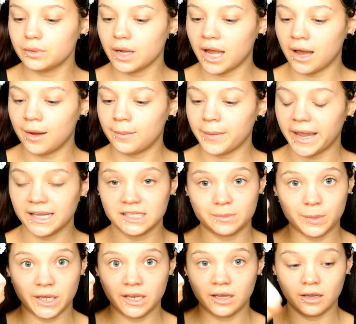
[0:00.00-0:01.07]

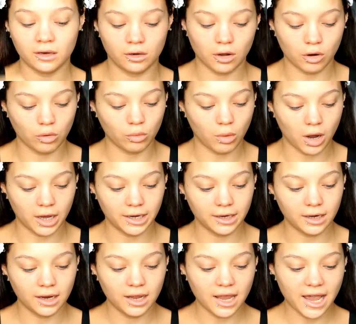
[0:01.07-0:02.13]
SB in 01
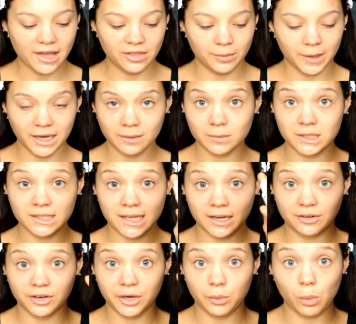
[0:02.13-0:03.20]
and the Makeup
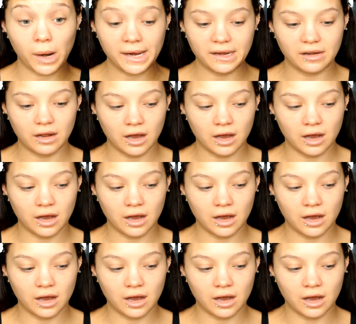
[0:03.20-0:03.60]
Designer White